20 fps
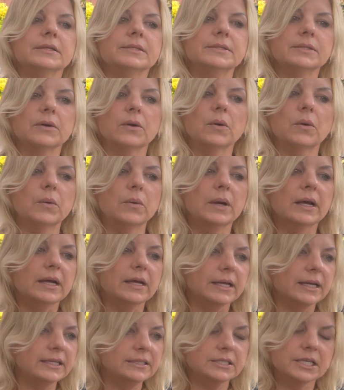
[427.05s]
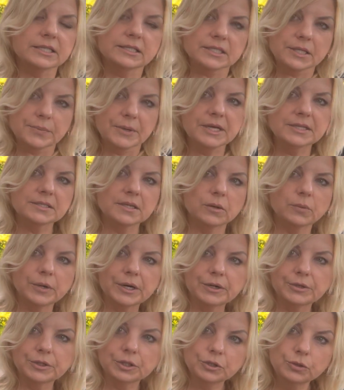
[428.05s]
So it just depends on
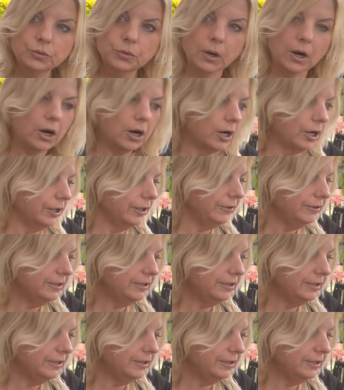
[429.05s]
where you are.